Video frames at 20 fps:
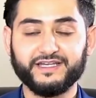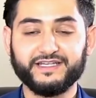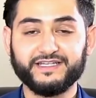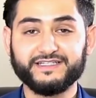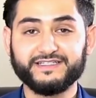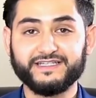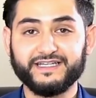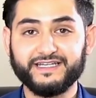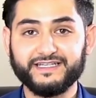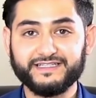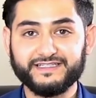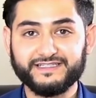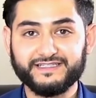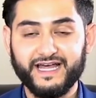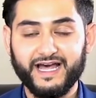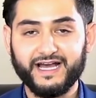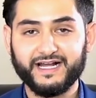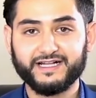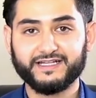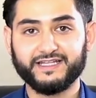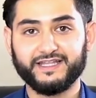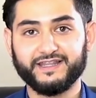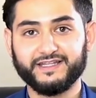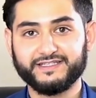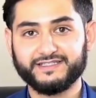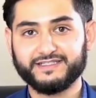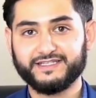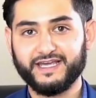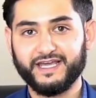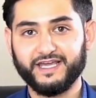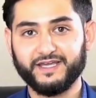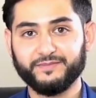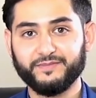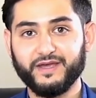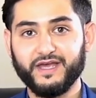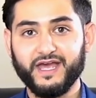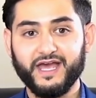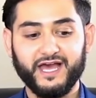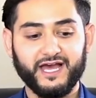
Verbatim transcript: is exactly the same